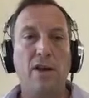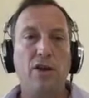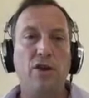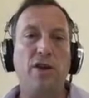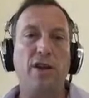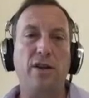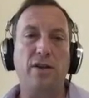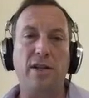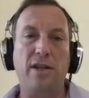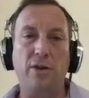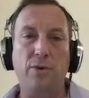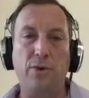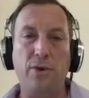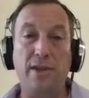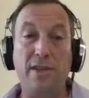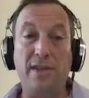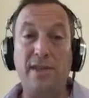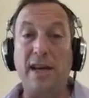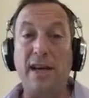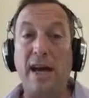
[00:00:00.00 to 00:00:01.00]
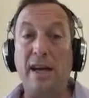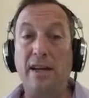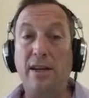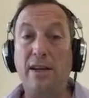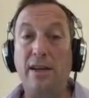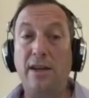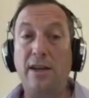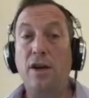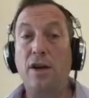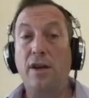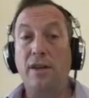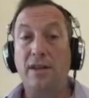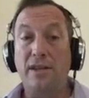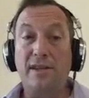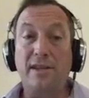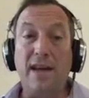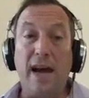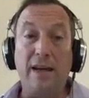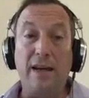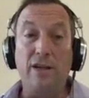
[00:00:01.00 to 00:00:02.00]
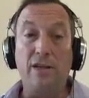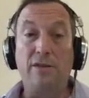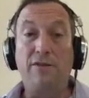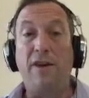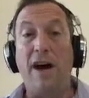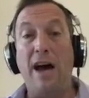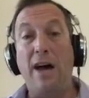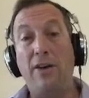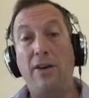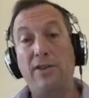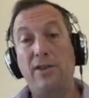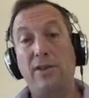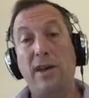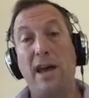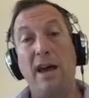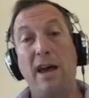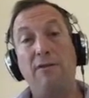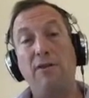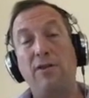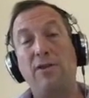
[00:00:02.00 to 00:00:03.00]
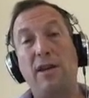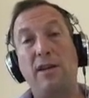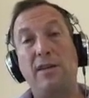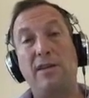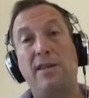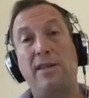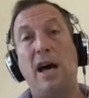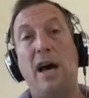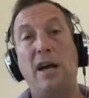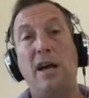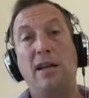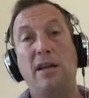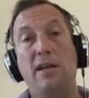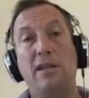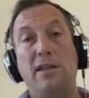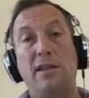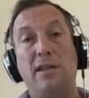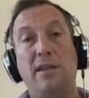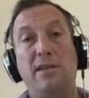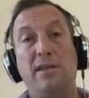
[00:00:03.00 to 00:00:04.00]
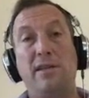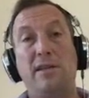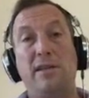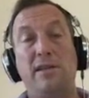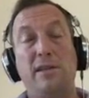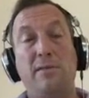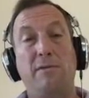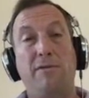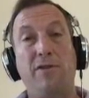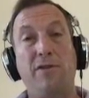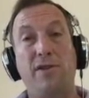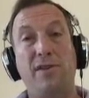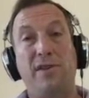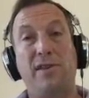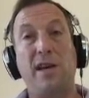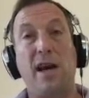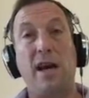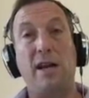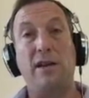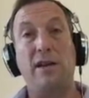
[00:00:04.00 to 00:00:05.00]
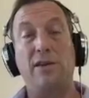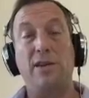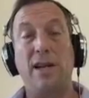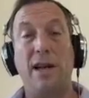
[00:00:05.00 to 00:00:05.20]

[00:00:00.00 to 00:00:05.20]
You can deal with the signage files, so everything's tied into the system for the signage.